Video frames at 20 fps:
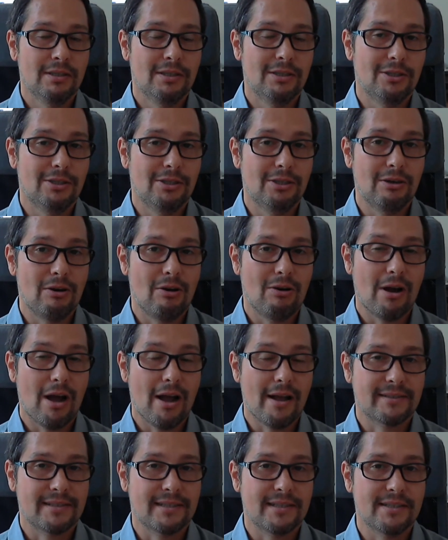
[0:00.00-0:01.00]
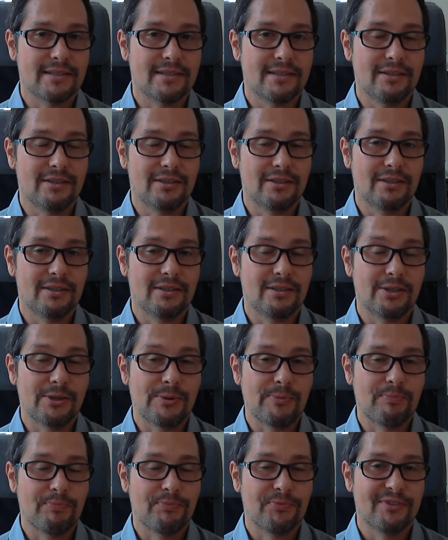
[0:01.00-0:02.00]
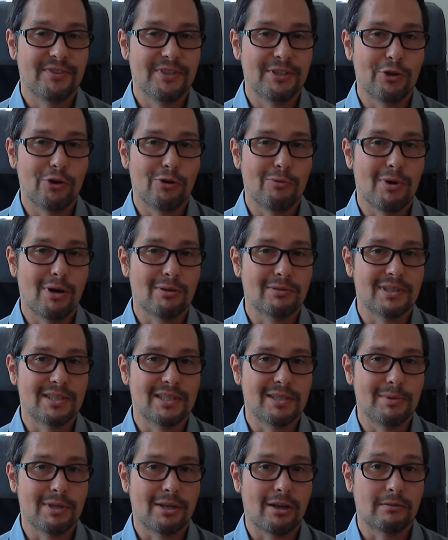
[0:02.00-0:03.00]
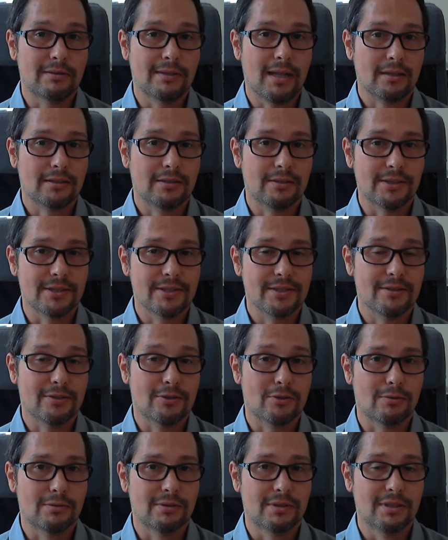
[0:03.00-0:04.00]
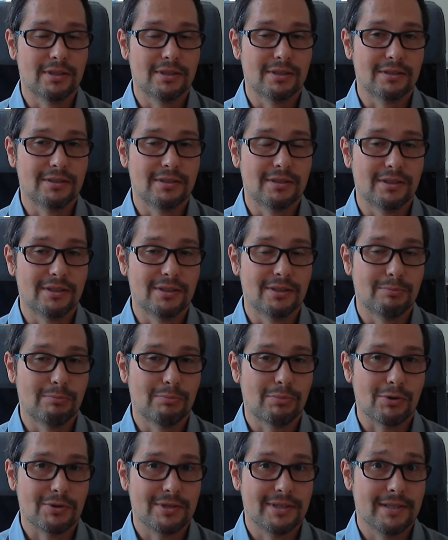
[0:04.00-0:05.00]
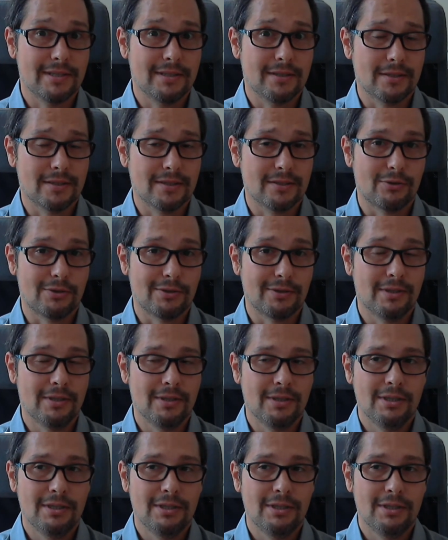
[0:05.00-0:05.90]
uh, access the um, video about the semiconductors, so the, the processors or